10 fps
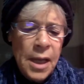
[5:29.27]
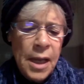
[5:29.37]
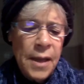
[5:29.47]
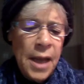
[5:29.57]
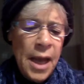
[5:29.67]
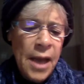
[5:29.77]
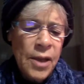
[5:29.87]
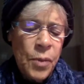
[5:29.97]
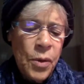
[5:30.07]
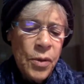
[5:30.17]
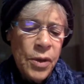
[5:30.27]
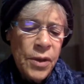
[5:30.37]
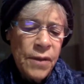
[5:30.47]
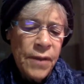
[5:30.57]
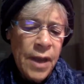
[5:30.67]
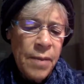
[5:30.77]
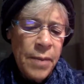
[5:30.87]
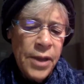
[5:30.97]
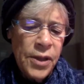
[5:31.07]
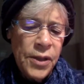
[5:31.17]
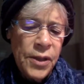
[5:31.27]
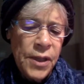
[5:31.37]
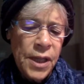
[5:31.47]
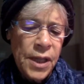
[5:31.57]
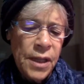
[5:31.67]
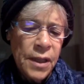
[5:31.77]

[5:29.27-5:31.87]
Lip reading: and the exponents of thy majesty,